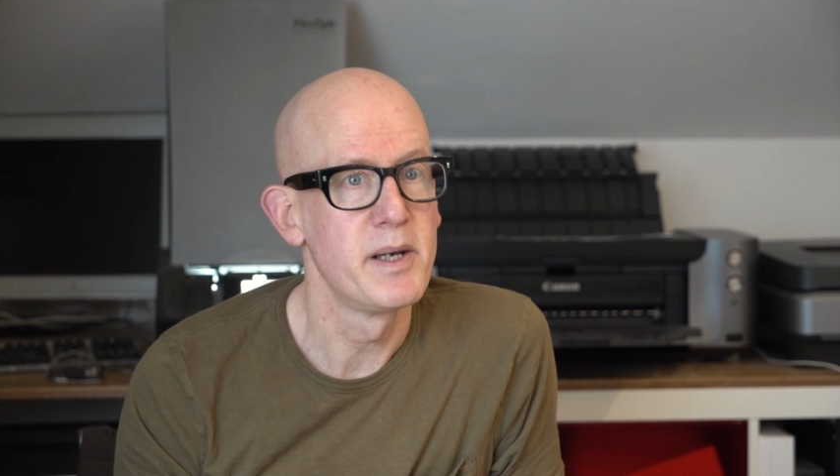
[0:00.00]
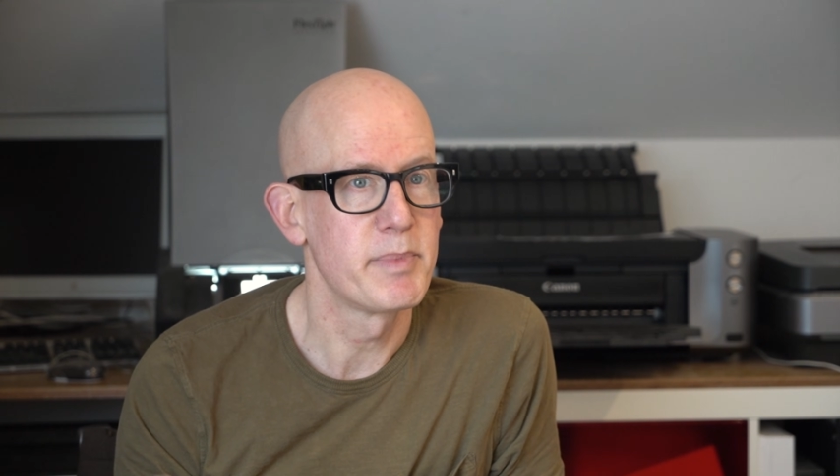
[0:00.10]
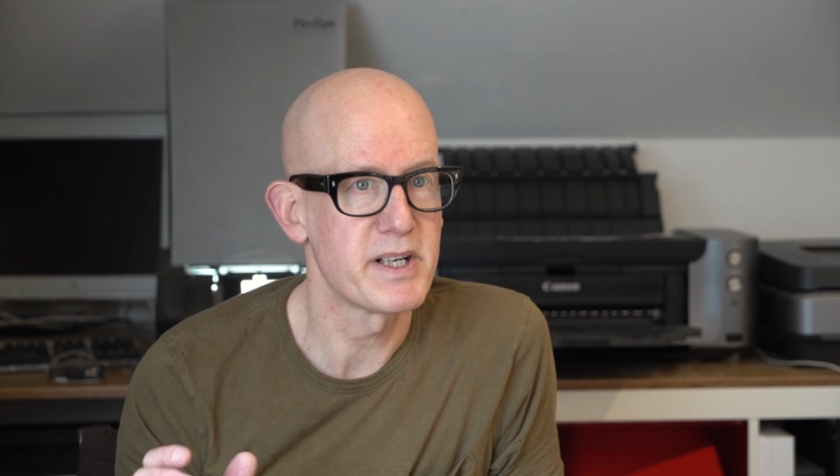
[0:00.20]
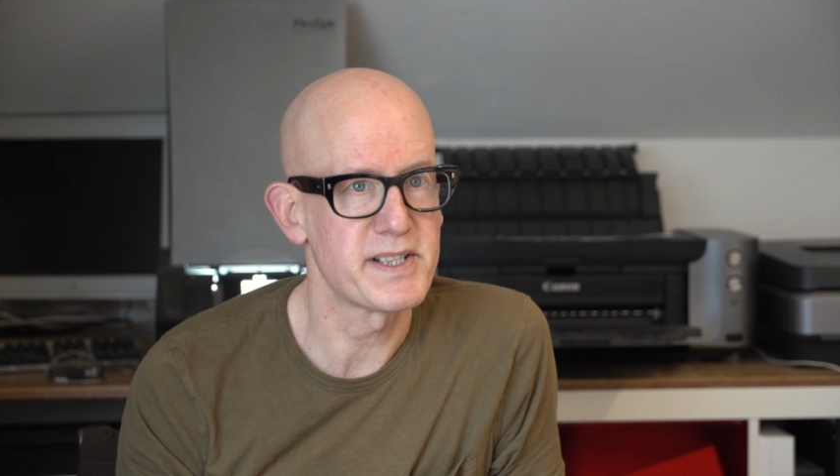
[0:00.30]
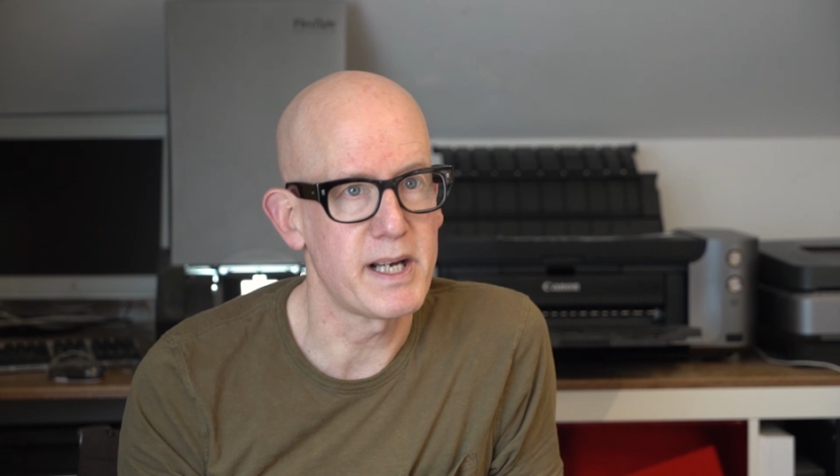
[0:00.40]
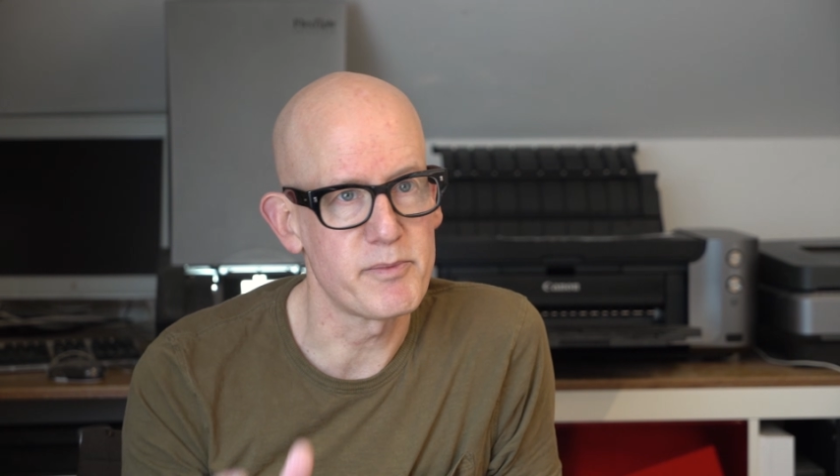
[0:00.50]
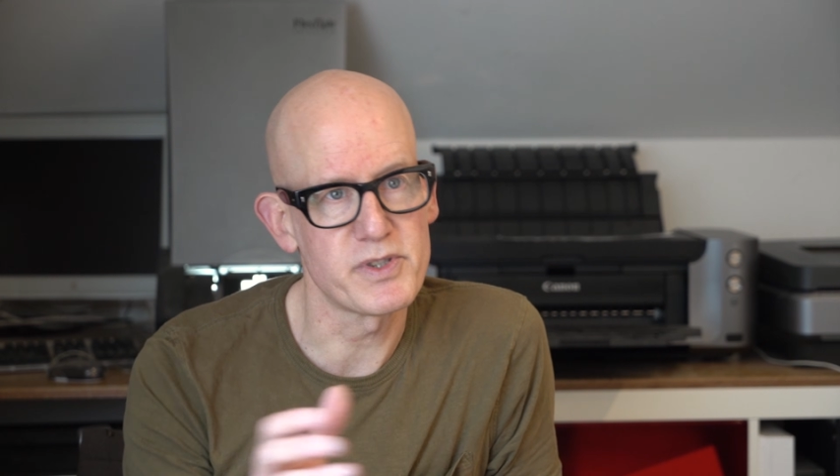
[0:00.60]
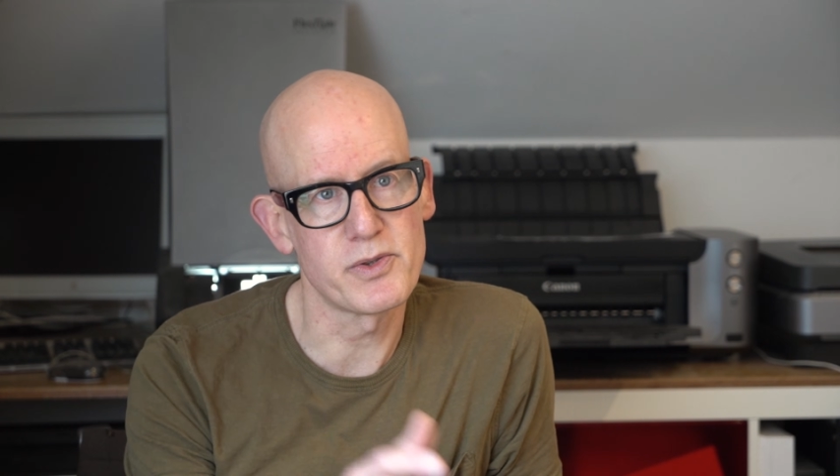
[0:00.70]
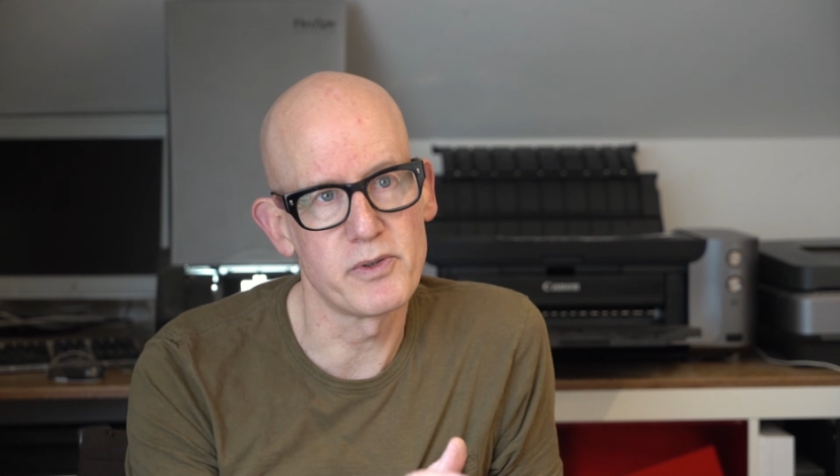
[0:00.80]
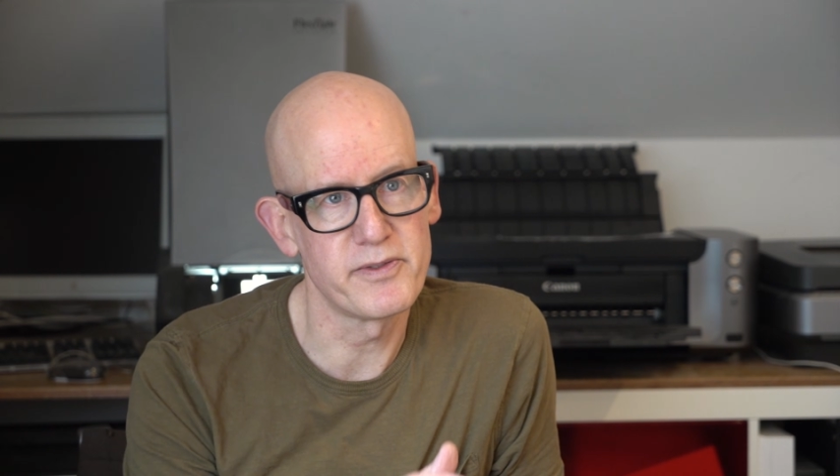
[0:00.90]
because that was
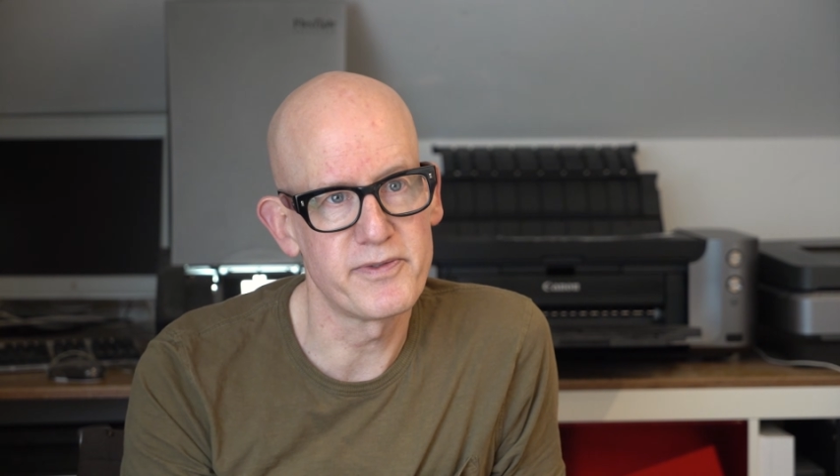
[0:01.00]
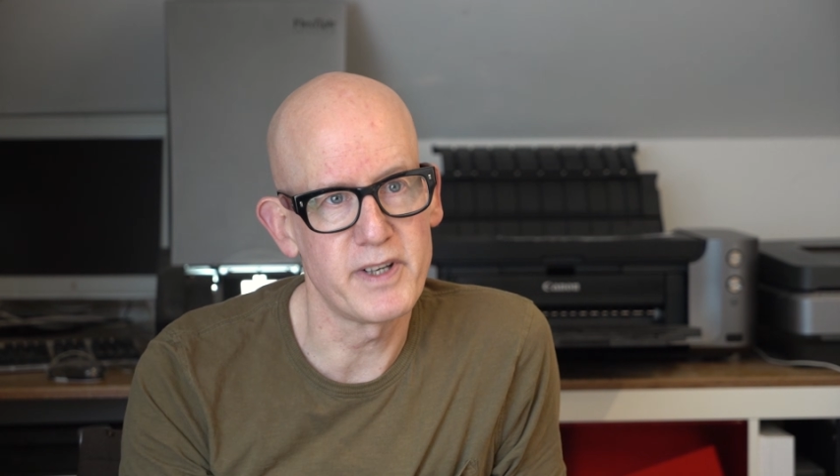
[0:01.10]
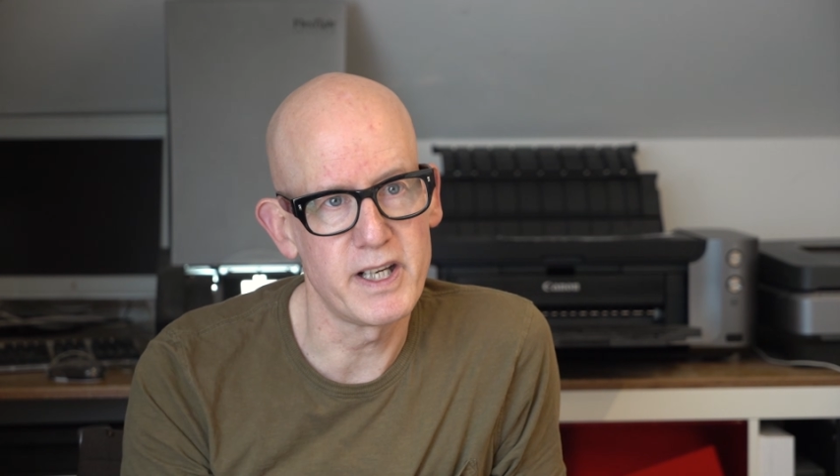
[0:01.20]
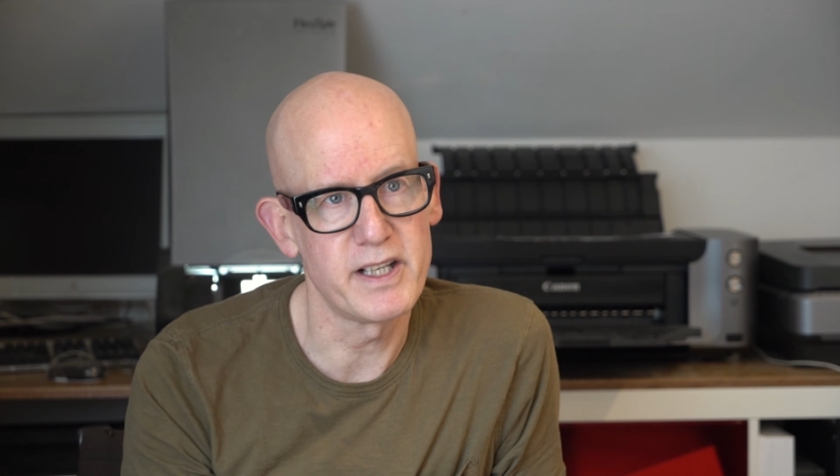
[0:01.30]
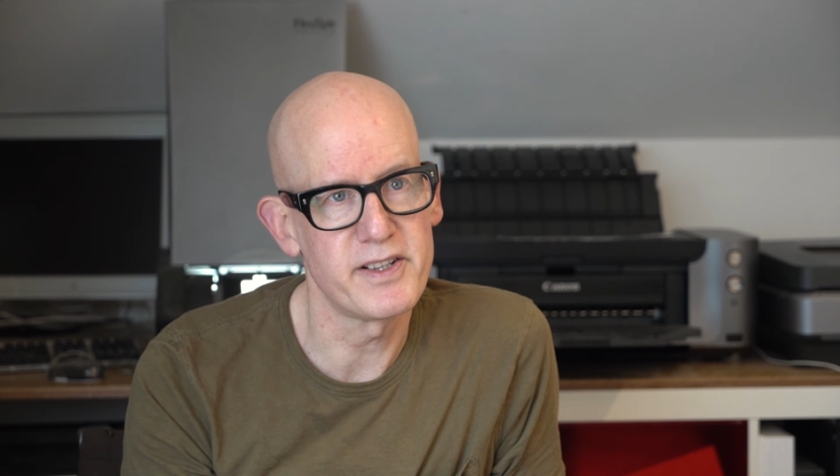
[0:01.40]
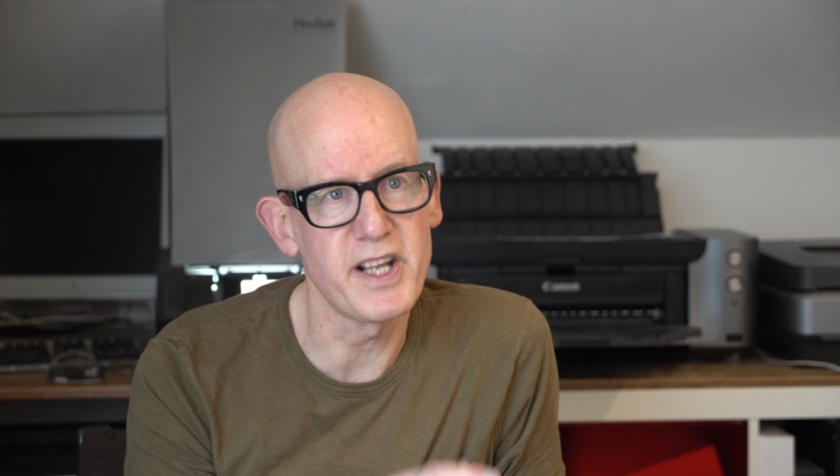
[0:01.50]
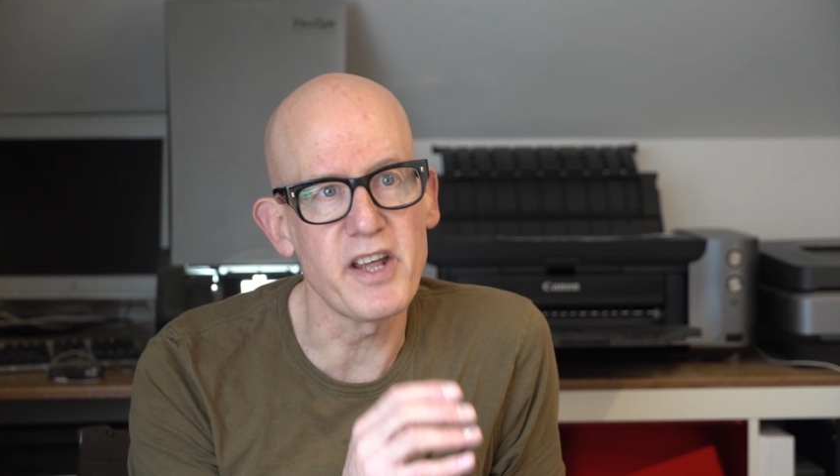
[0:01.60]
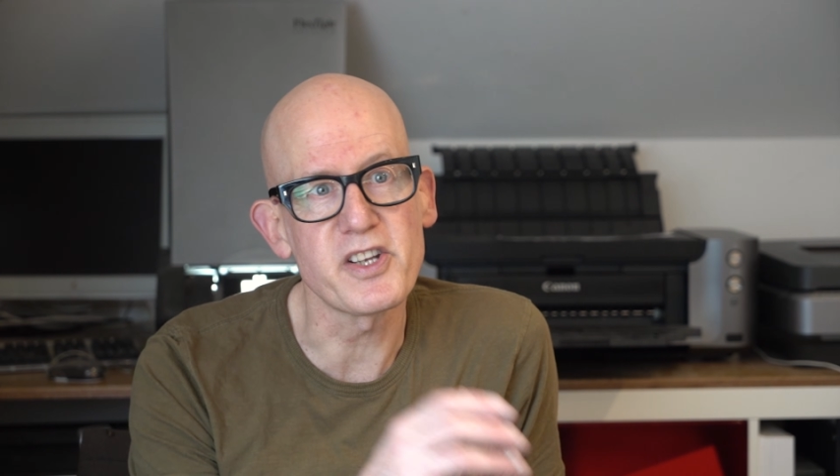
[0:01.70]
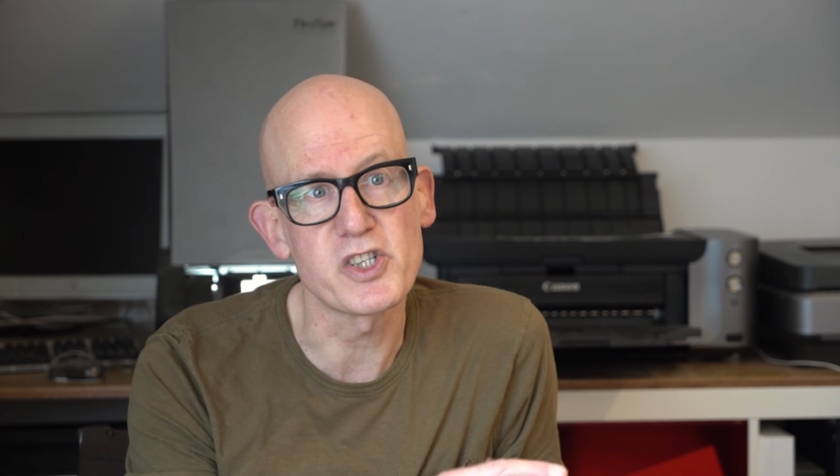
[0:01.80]
sort of, the other